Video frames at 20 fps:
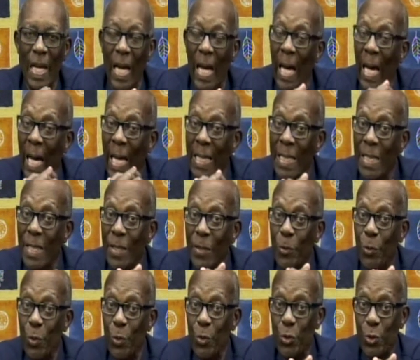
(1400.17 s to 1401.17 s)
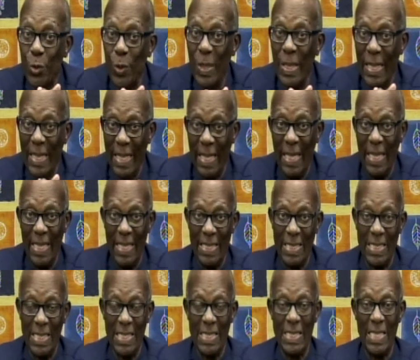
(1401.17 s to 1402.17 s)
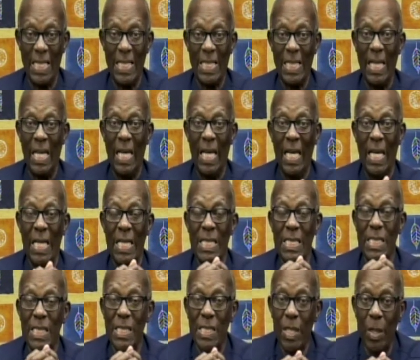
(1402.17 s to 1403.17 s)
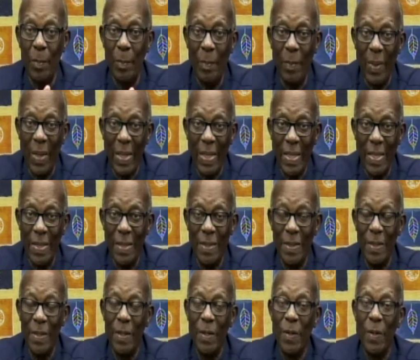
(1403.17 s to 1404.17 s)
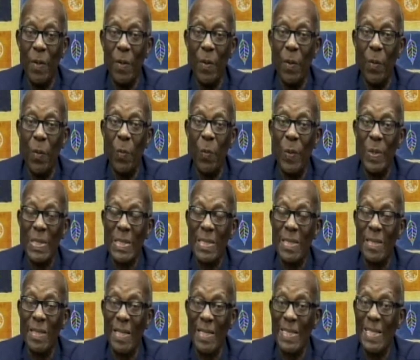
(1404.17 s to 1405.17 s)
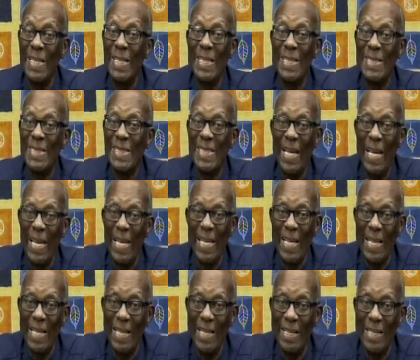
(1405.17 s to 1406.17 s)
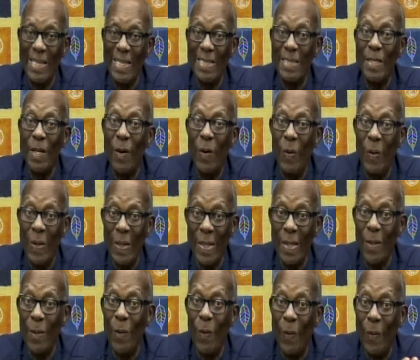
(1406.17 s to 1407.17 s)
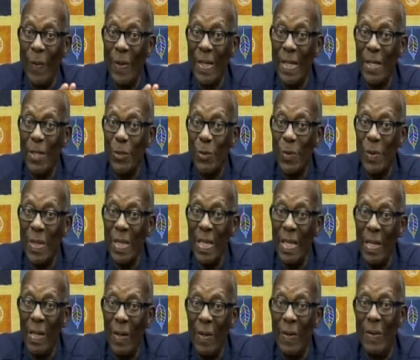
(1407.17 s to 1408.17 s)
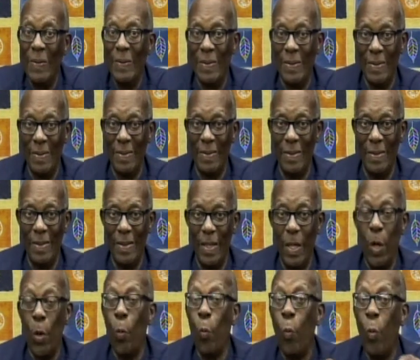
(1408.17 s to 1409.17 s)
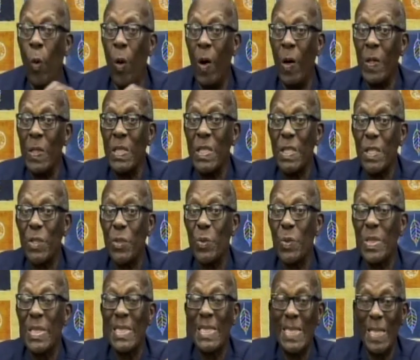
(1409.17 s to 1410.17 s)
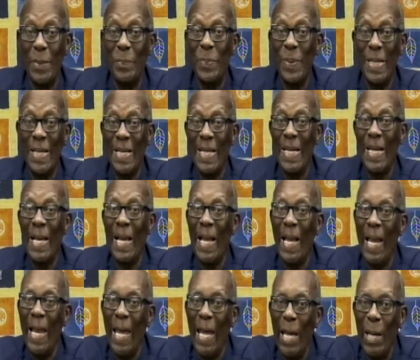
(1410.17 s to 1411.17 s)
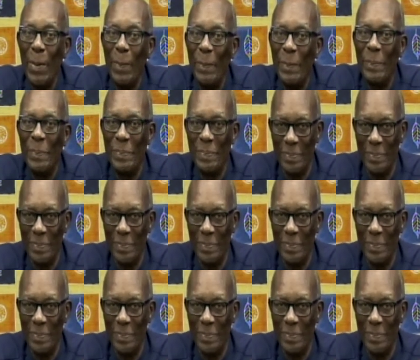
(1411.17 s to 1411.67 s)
And the usual case is that somebody who is not entitled at all according to the law wants to step in and claim